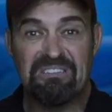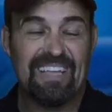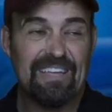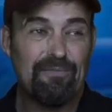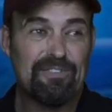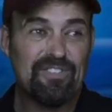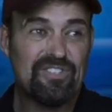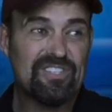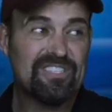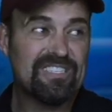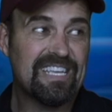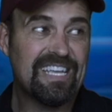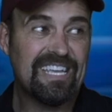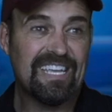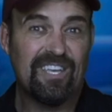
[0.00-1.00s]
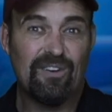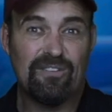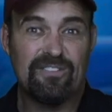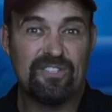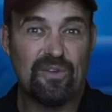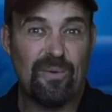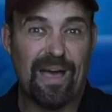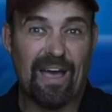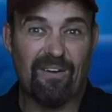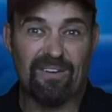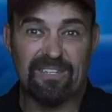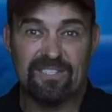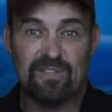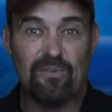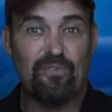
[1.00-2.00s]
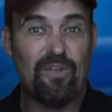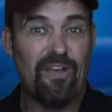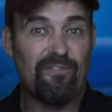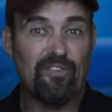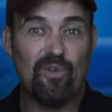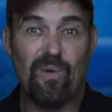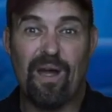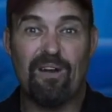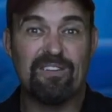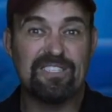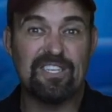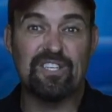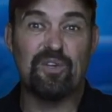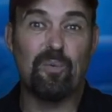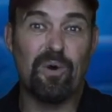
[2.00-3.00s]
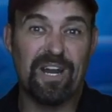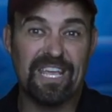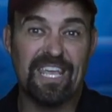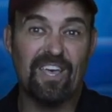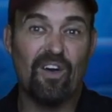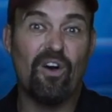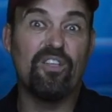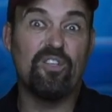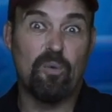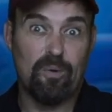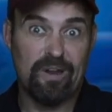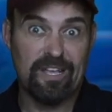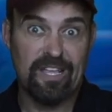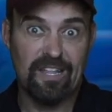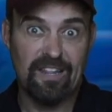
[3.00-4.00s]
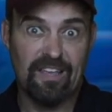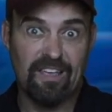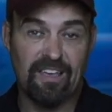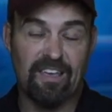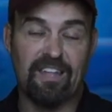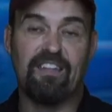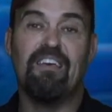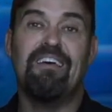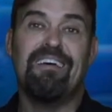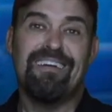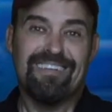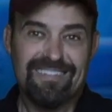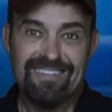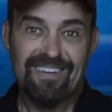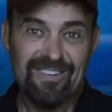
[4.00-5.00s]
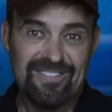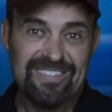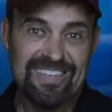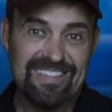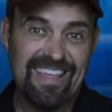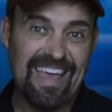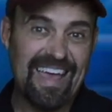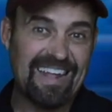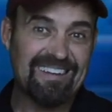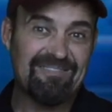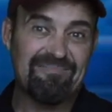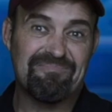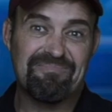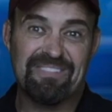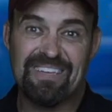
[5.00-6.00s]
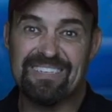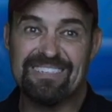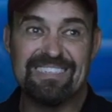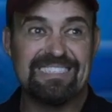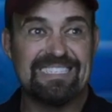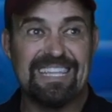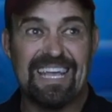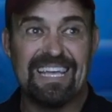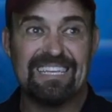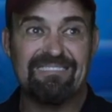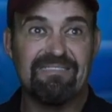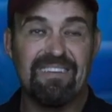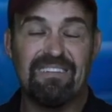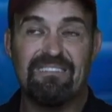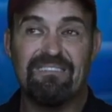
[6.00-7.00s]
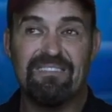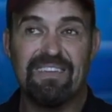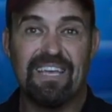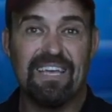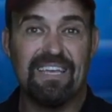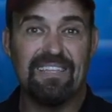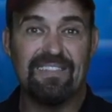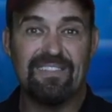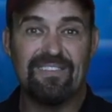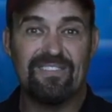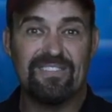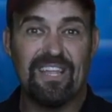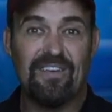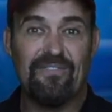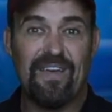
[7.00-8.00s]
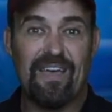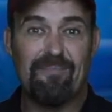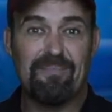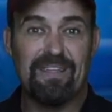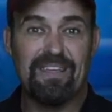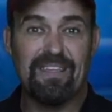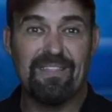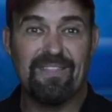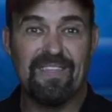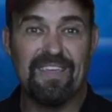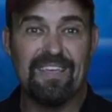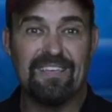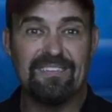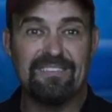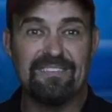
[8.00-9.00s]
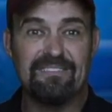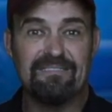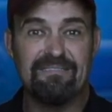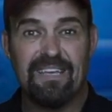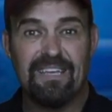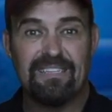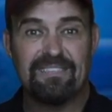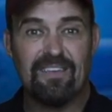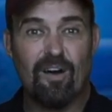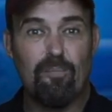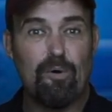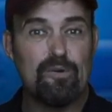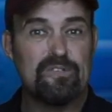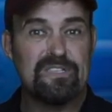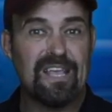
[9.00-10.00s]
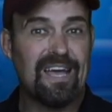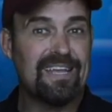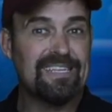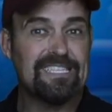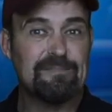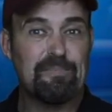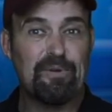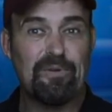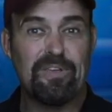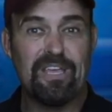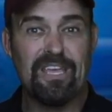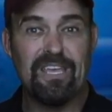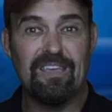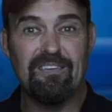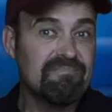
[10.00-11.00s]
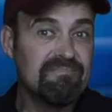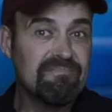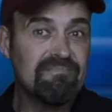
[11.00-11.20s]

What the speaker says: It killed 2 hours. So if you have 2 hours that you want to kill and you want to kill it good, go see that. Because it's like, oh, okay, there's stuff happening and things, and it's almost kind of spooky.